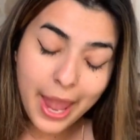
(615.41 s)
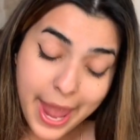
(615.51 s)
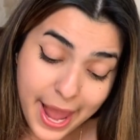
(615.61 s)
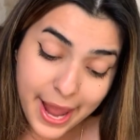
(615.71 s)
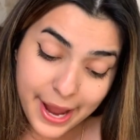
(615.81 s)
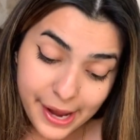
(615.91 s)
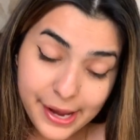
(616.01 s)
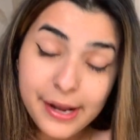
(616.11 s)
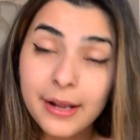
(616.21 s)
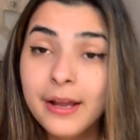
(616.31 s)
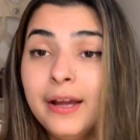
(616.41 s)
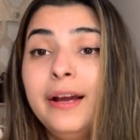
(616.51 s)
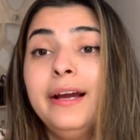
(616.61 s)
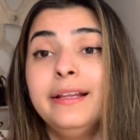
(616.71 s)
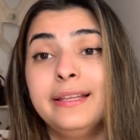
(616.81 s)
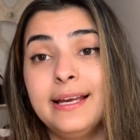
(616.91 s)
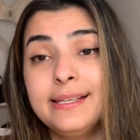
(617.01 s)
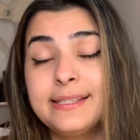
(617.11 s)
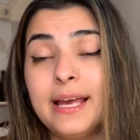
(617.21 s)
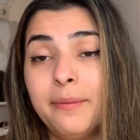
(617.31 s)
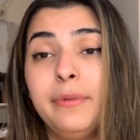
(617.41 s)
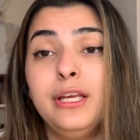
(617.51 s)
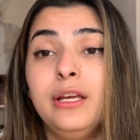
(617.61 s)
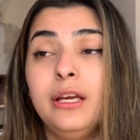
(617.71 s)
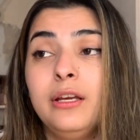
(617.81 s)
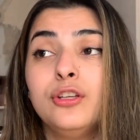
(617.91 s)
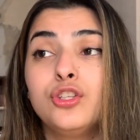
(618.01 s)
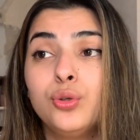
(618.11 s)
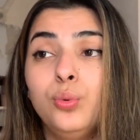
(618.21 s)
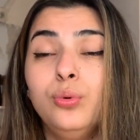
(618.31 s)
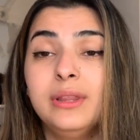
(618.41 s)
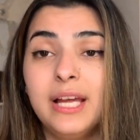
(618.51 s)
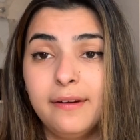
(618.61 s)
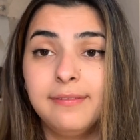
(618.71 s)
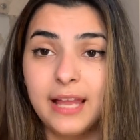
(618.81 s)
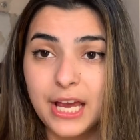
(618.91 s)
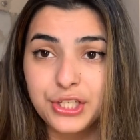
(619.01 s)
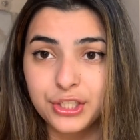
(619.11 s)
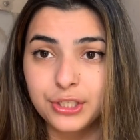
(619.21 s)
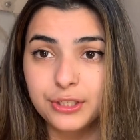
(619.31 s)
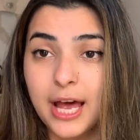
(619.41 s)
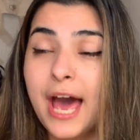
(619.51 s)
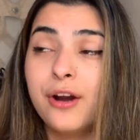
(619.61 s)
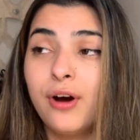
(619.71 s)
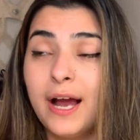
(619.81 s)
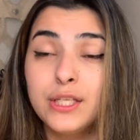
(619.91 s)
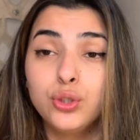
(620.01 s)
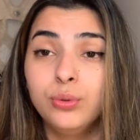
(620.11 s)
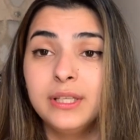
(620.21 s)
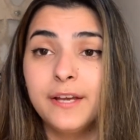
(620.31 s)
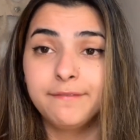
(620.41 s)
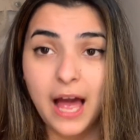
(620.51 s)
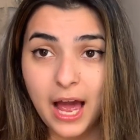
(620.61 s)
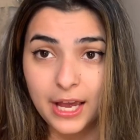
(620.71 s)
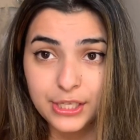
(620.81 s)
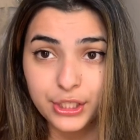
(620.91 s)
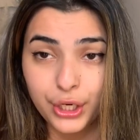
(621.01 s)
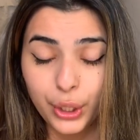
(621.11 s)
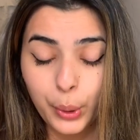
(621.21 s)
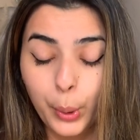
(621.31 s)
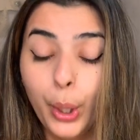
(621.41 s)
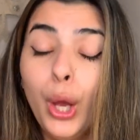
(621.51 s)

And they sent me two left lashes. I don't have two left eyes, you know?